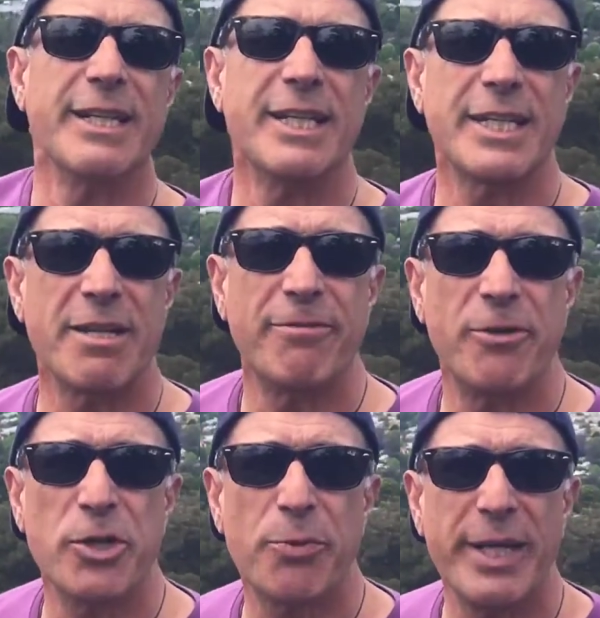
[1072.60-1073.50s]
So the
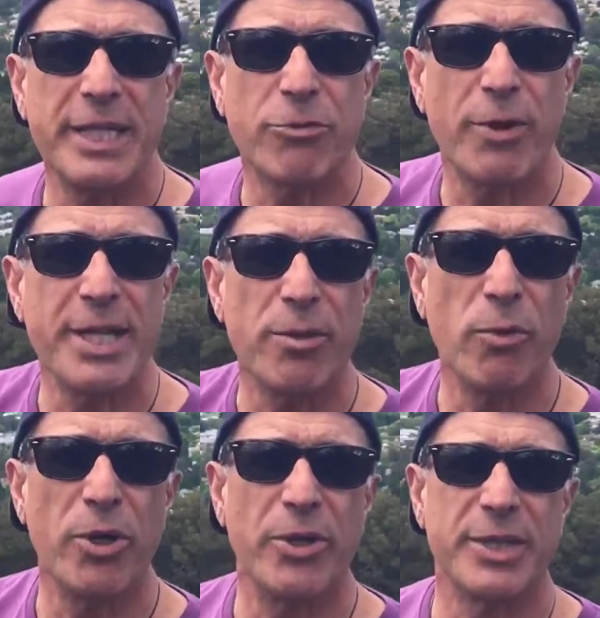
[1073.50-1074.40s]
first one is read the
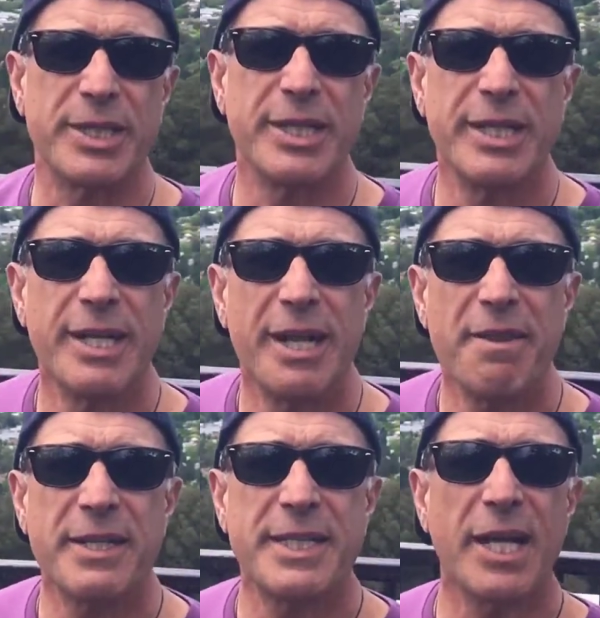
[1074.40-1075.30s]
words.
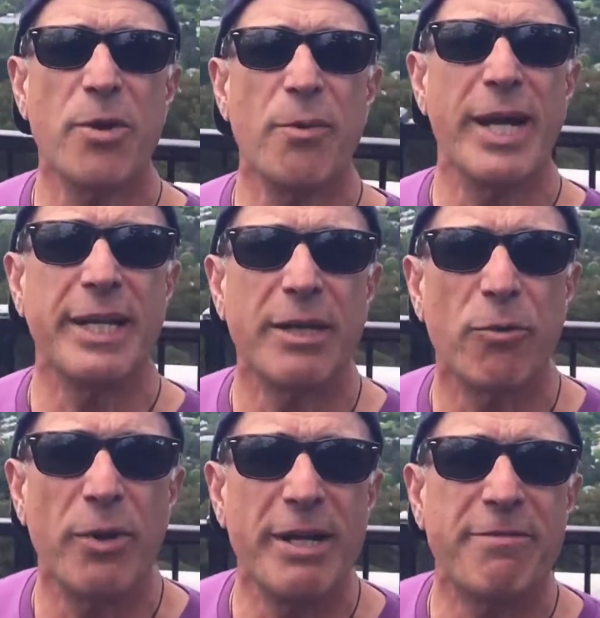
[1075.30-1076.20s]
The second one,
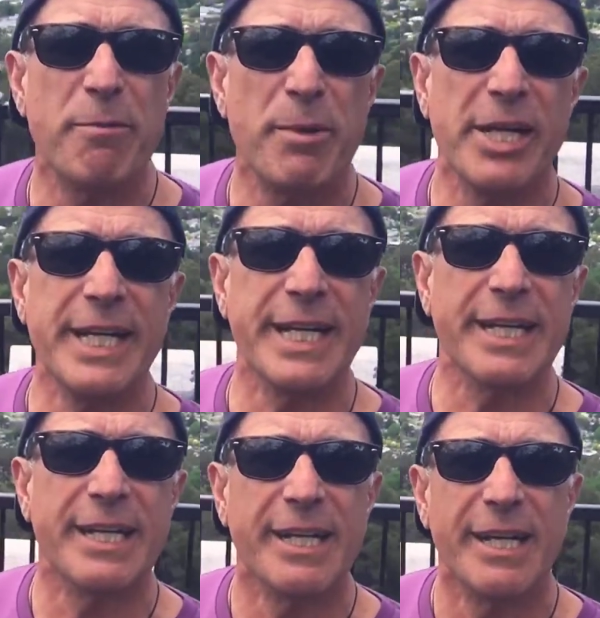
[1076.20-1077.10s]
read for meaning.
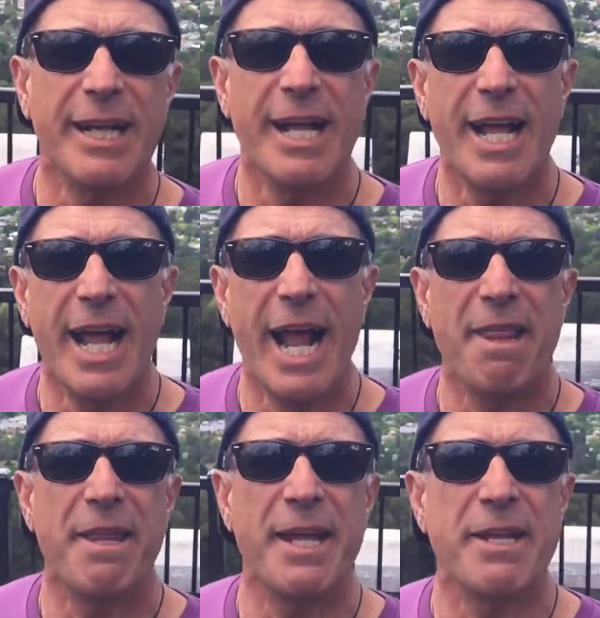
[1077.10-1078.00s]

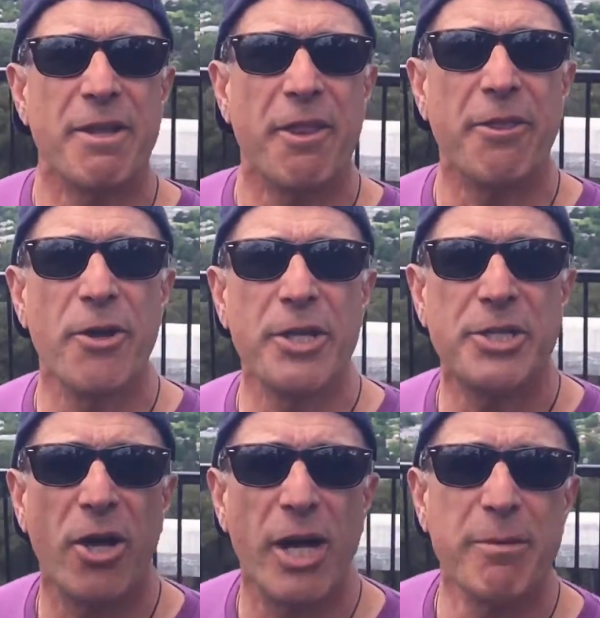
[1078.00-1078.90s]
And then the third
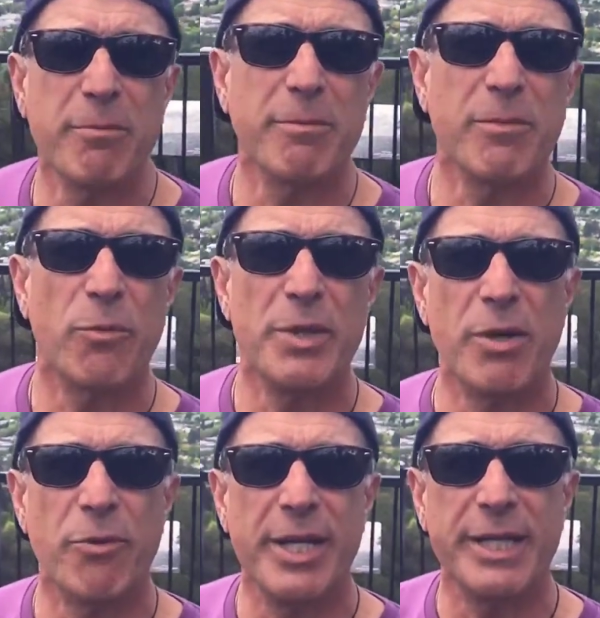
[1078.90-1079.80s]
time, when
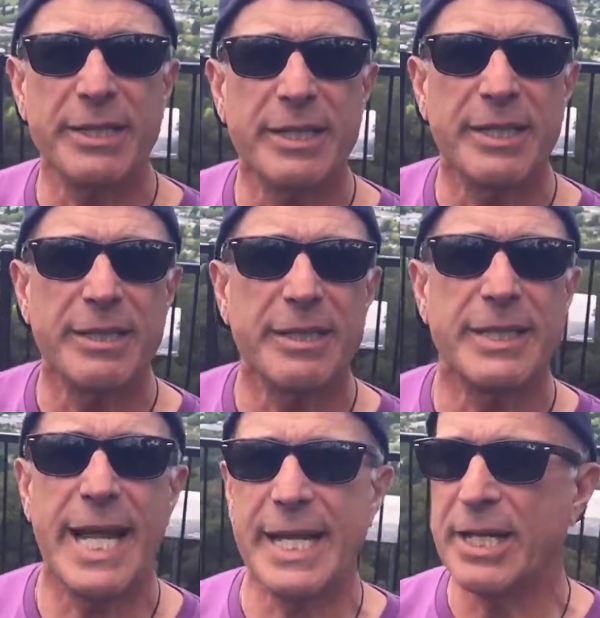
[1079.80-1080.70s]
you read it,
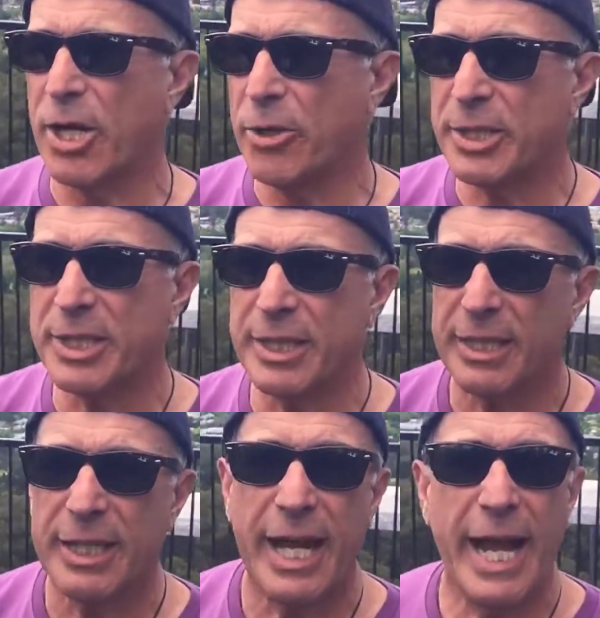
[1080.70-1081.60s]
taking notes
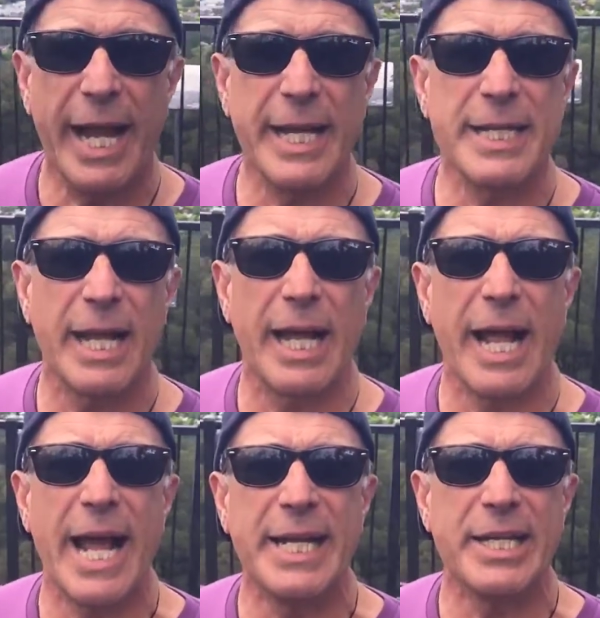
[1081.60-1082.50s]
and adding